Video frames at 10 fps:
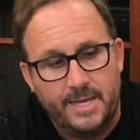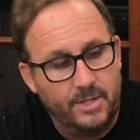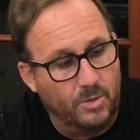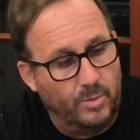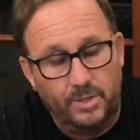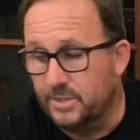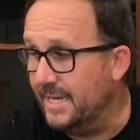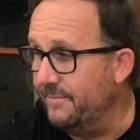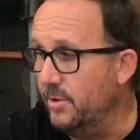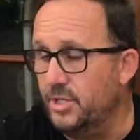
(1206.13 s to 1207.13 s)
The wheels
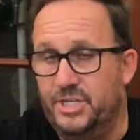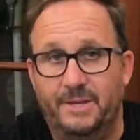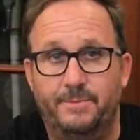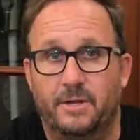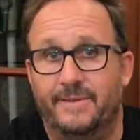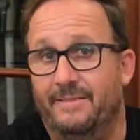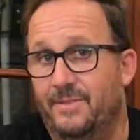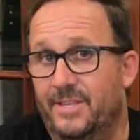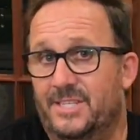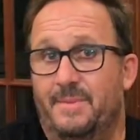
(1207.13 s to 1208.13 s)
have not chipped. I've given
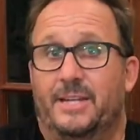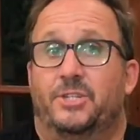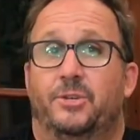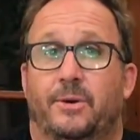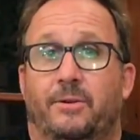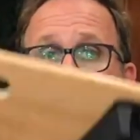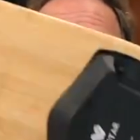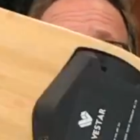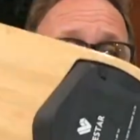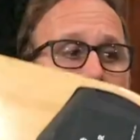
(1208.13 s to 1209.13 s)
this about
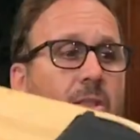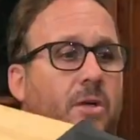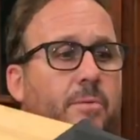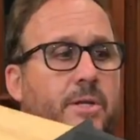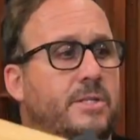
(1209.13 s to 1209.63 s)
250 kilometers.